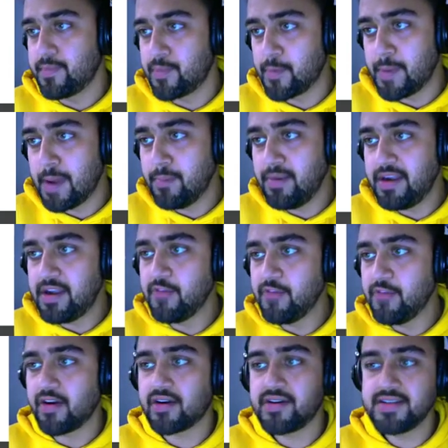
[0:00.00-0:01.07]
The
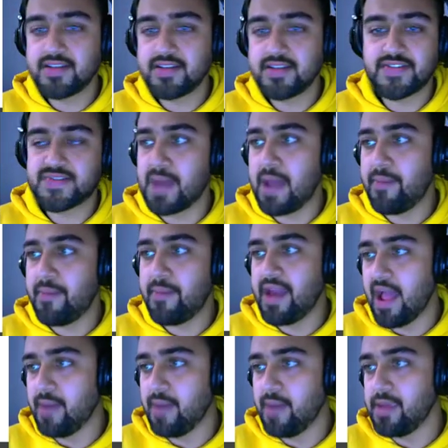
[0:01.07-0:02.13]
probability of occurrence of
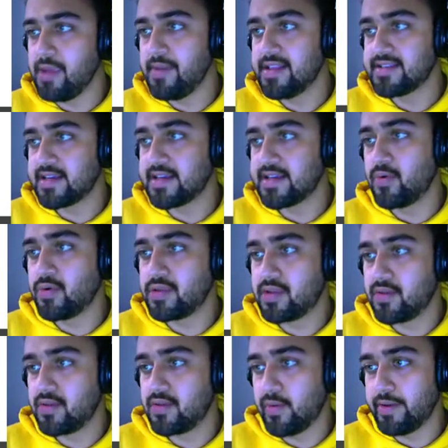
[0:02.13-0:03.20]
spam and ham emails are
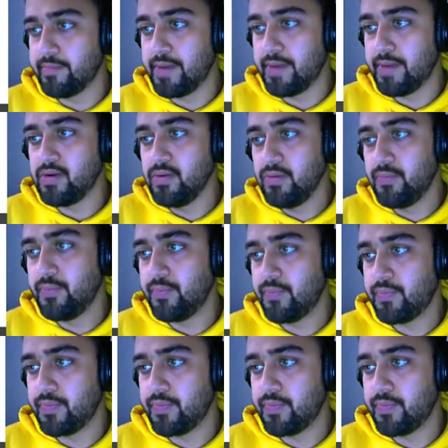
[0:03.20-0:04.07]
both 1/2.